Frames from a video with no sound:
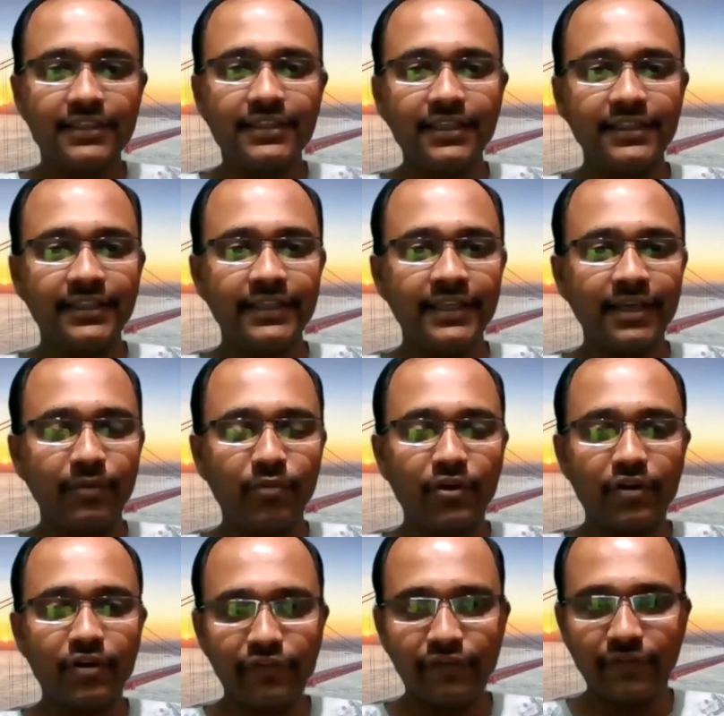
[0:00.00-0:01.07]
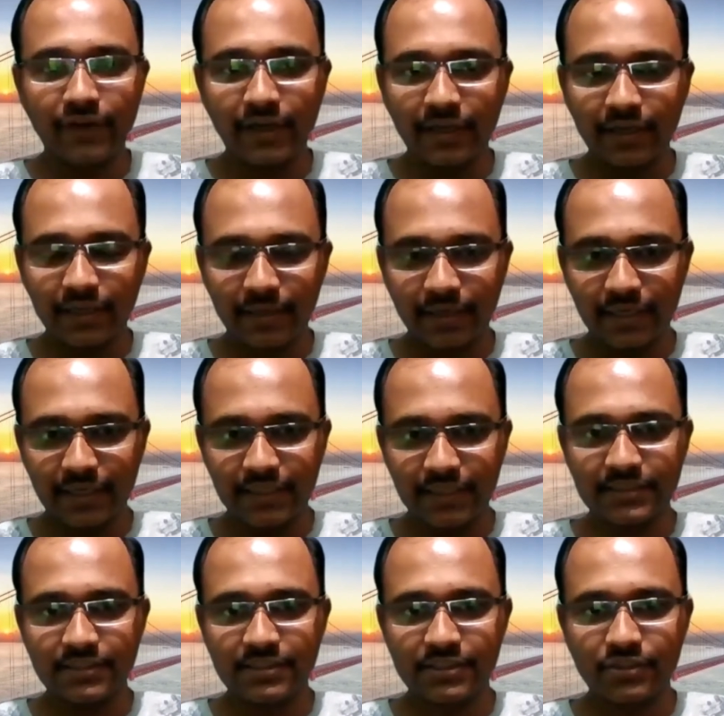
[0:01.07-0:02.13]
Then the number of
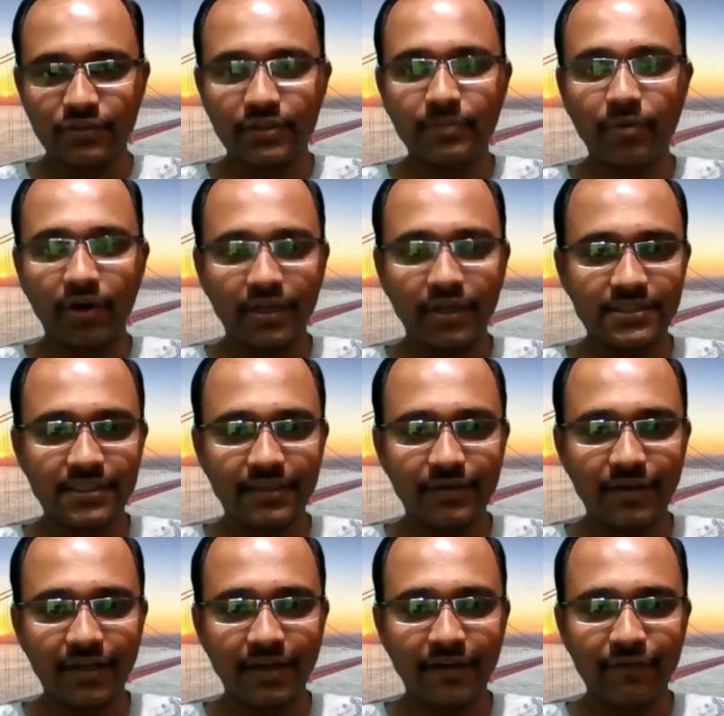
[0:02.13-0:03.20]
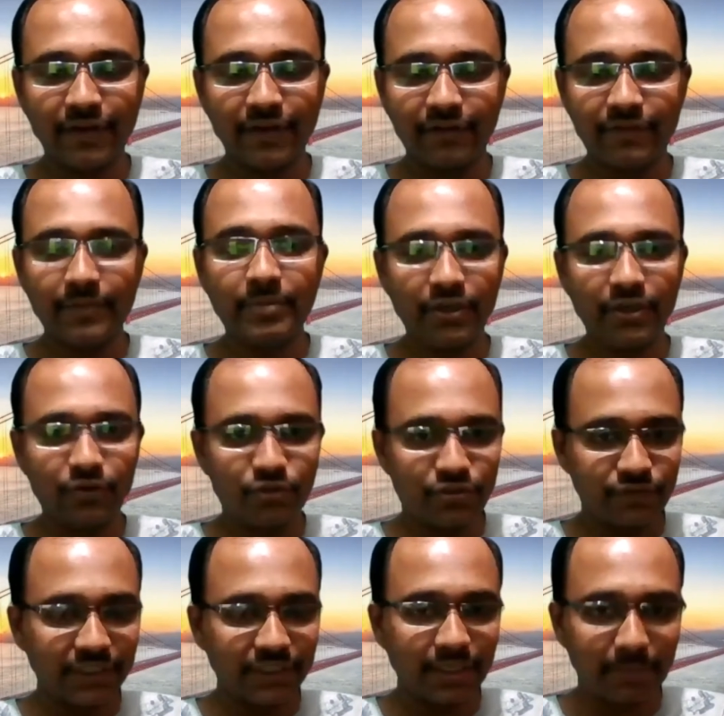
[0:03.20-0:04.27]
releases to the production will be
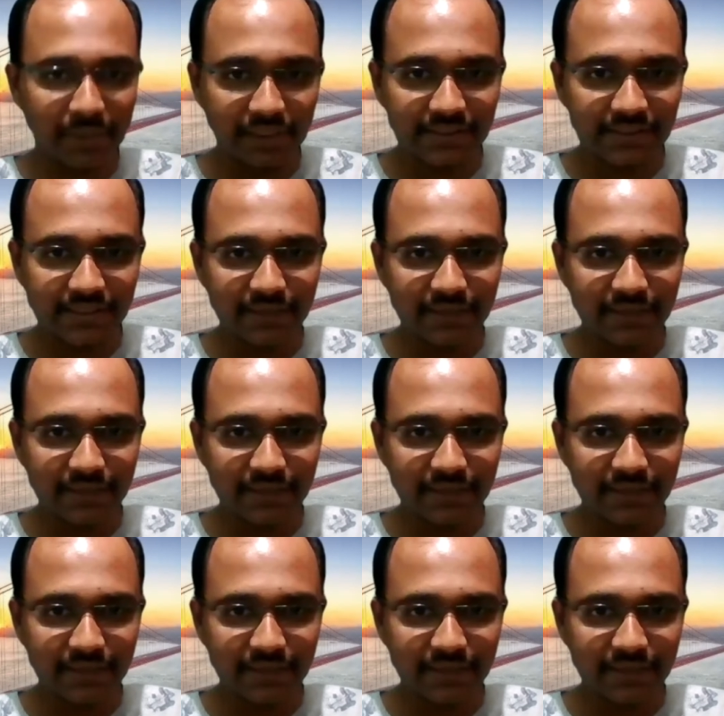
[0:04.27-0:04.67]
huge within a month.